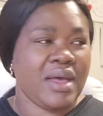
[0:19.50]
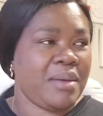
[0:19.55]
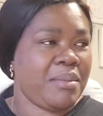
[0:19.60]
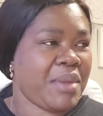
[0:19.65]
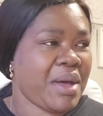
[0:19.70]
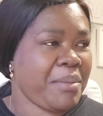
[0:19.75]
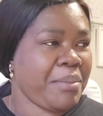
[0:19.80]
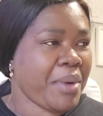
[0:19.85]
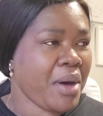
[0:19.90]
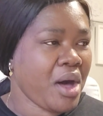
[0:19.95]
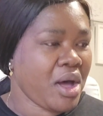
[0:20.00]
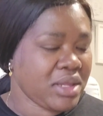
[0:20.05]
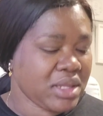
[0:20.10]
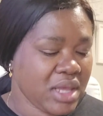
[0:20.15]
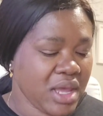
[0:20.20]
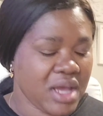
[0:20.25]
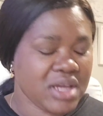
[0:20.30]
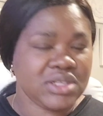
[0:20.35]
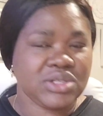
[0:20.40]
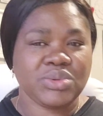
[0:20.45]
my
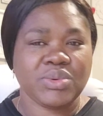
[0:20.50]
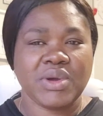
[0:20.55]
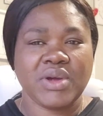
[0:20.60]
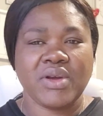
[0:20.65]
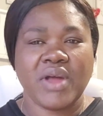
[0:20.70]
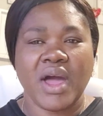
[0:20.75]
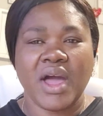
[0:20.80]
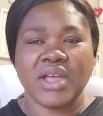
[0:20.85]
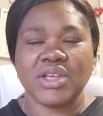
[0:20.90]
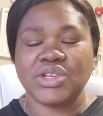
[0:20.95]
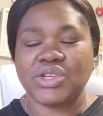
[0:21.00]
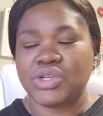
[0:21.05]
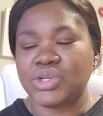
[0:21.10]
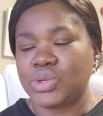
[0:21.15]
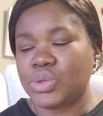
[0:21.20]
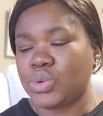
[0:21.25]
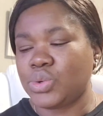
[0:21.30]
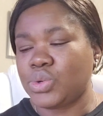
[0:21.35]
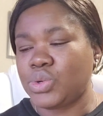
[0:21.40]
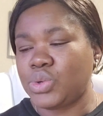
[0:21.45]
podcast where I
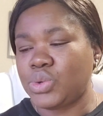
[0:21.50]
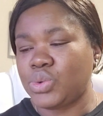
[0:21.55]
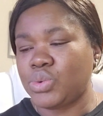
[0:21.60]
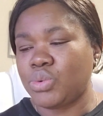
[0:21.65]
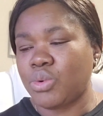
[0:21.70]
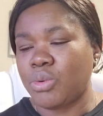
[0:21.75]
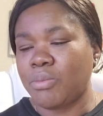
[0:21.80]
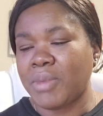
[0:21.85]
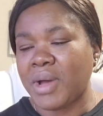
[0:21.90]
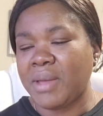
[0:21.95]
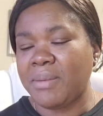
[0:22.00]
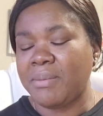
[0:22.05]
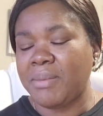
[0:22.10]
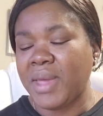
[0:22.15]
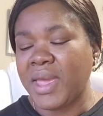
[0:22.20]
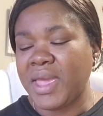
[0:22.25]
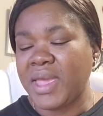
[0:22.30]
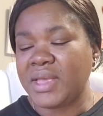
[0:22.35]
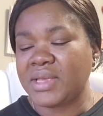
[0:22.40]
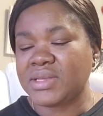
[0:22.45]
show you my
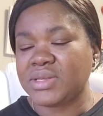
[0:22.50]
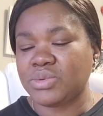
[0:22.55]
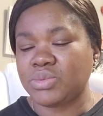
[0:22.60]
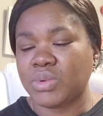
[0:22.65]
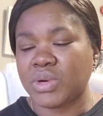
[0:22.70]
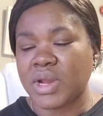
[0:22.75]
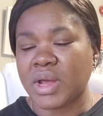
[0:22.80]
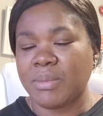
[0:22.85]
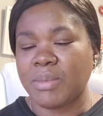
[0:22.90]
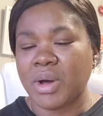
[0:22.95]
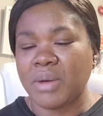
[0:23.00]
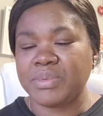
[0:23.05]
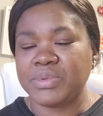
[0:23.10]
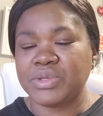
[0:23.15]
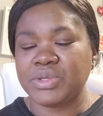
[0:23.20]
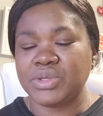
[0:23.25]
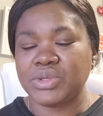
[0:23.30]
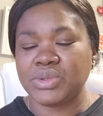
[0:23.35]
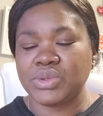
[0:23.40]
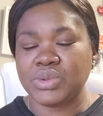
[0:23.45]
makes, what I'm up
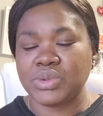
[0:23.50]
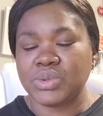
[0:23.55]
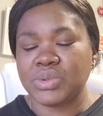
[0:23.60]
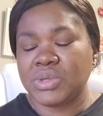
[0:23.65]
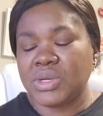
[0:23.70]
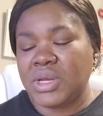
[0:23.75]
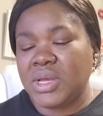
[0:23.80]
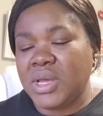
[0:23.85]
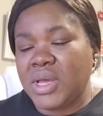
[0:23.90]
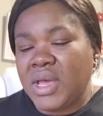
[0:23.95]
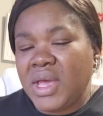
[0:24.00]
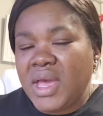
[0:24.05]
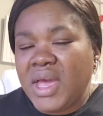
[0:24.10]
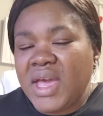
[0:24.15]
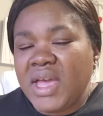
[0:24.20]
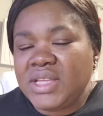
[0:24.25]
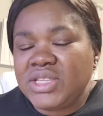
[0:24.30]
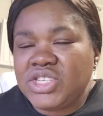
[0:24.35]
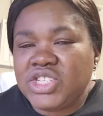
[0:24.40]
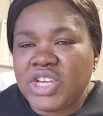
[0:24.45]
to,
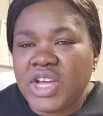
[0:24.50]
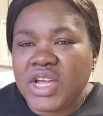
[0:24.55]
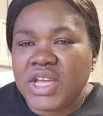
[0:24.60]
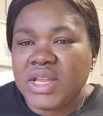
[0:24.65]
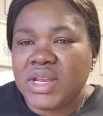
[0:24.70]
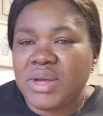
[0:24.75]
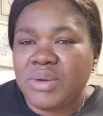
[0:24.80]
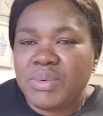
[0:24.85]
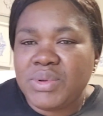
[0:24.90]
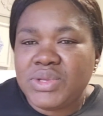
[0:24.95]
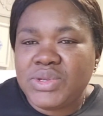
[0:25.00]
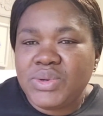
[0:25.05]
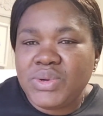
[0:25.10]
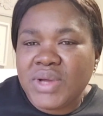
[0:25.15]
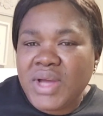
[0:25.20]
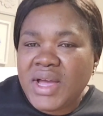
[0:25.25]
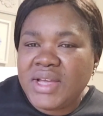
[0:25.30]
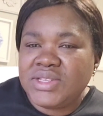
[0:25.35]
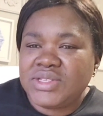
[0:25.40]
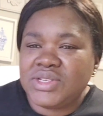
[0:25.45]
and checking in with you
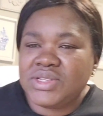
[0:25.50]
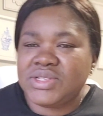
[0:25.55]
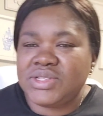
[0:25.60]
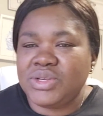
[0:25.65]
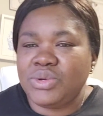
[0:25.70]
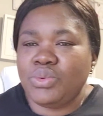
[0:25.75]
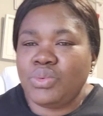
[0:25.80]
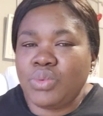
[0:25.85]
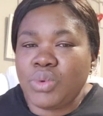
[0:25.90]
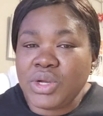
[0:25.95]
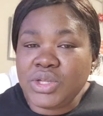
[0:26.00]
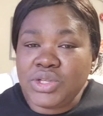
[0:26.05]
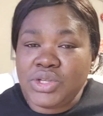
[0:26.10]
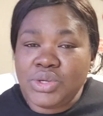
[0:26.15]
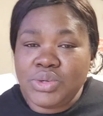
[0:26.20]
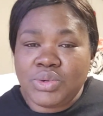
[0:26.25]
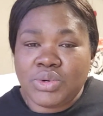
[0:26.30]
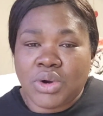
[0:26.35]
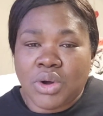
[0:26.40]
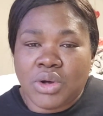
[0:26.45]
guys to see what
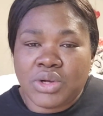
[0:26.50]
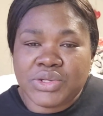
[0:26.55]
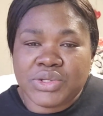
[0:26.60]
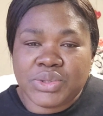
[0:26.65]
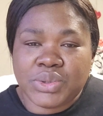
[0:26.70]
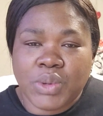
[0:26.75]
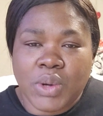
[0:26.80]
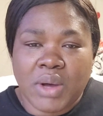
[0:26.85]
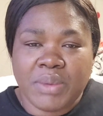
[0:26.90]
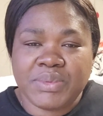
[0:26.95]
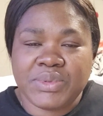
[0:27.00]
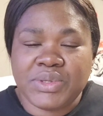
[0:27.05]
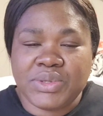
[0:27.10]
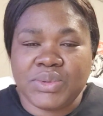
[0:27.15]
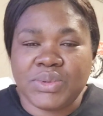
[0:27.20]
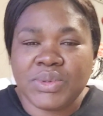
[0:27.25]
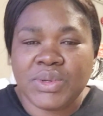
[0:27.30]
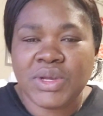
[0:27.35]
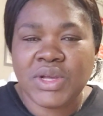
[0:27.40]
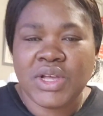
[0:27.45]
you are also up to.
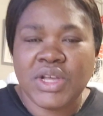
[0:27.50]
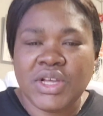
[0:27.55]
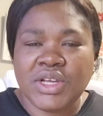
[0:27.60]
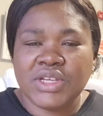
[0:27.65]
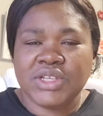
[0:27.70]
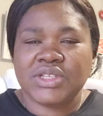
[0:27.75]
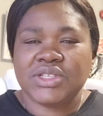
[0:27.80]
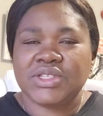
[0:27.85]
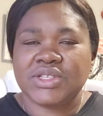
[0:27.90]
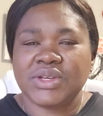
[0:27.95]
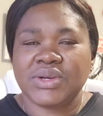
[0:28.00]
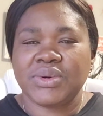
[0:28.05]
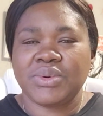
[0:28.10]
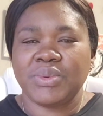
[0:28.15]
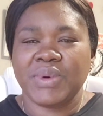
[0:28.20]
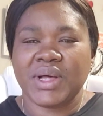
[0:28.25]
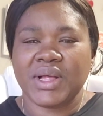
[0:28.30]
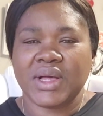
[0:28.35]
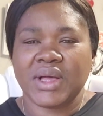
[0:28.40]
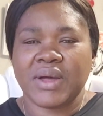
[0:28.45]
So,
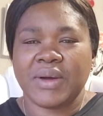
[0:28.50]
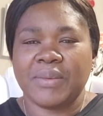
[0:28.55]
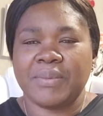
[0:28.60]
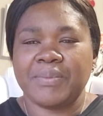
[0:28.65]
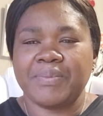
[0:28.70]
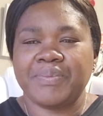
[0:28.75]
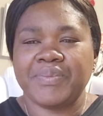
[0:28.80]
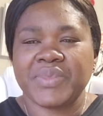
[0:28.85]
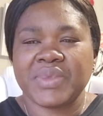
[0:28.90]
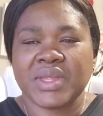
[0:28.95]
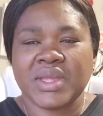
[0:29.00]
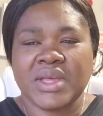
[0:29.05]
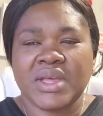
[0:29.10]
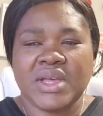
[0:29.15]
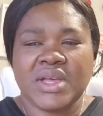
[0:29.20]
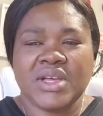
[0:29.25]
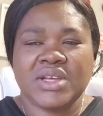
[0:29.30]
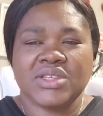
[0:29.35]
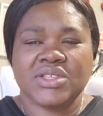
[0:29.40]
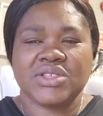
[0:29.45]
welcome.
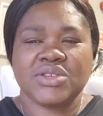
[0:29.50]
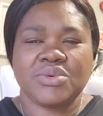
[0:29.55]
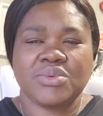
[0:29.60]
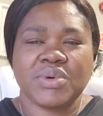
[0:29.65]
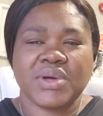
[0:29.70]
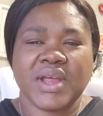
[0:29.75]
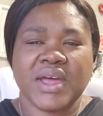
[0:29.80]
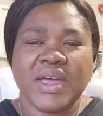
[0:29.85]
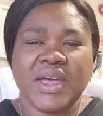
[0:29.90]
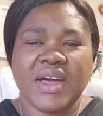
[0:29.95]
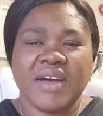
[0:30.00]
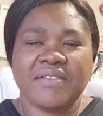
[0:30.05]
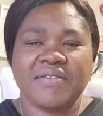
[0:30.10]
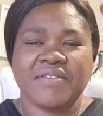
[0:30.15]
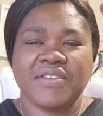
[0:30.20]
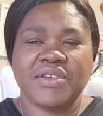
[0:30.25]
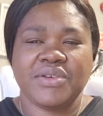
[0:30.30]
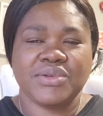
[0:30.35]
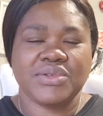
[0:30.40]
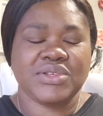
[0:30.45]
So, what I have for
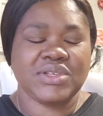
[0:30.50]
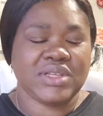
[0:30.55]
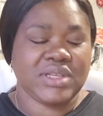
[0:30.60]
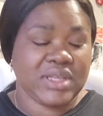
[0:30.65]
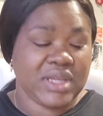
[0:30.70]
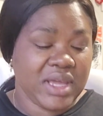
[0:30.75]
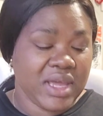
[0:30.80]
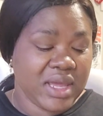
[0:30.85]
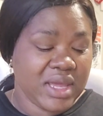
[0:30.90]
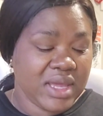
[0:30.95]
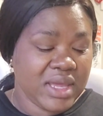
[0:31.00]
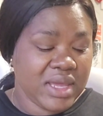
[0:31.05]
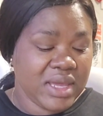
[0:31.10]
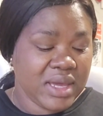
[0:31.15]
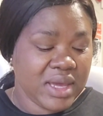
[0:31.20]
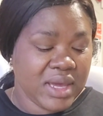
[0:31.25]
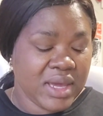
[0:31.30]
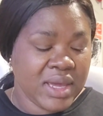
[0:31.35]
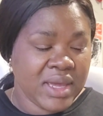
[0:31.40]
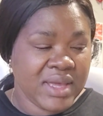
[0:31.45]
you
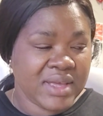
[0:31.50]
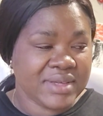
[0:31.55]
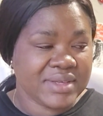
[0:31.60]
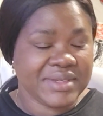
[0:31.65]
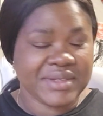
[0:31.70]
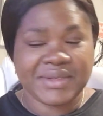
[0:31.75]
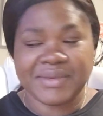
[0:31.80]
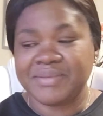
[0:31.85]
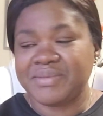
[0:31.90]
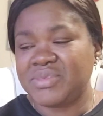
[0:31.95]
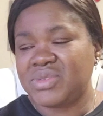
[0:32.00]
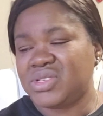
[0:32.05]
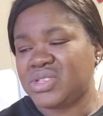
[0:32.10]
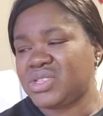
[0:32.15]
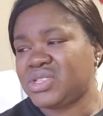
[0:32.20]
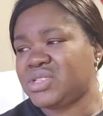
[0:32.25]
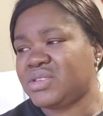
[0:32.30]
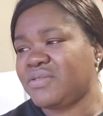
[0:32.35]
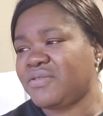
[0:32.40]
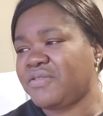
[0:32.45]
today is
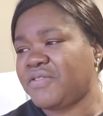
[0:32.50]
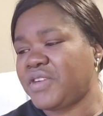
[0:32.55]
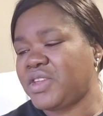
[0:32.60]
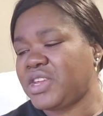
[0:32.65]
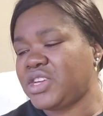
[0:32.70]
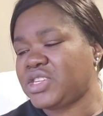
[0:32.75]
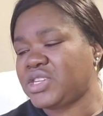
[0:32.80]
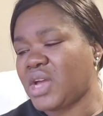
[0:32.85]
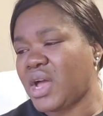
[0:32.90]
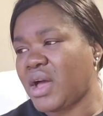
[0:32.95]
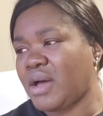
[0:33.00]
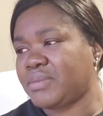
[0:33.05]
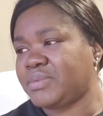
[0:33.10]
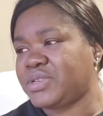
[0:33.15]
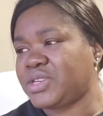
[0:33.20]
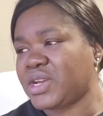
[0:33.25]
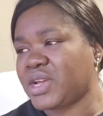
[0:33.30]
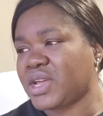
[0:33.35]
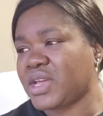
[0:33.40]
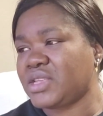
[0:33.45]
just some finished
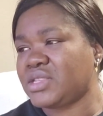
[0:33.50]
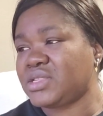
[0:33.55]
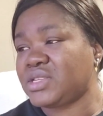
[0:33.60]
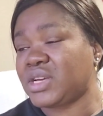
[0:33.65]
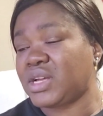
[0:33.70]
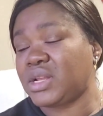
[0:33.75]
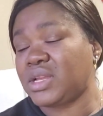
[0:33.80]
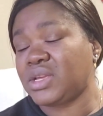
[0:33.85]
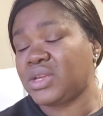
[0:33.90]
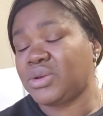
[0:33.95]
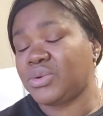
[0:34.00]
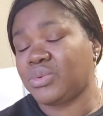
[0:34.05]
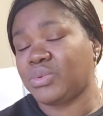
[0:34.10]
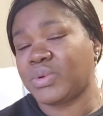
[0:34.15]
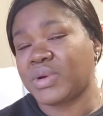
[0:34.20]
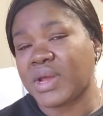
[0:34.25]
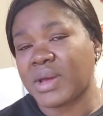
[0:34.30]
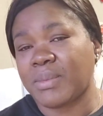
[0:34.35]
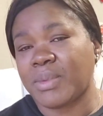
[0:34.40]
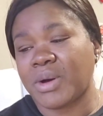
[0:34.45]
object and telling you
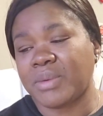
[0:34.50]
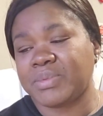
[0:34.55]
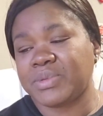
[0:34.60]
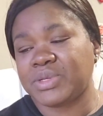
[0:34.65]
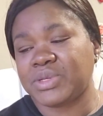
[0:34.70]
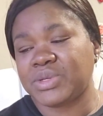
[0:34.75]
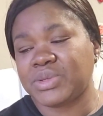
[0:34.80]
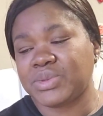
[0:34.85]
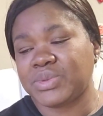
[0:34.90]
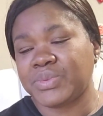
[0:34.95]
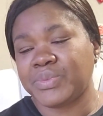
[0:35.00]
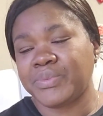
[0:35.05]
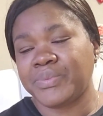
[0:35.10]
what I'm up to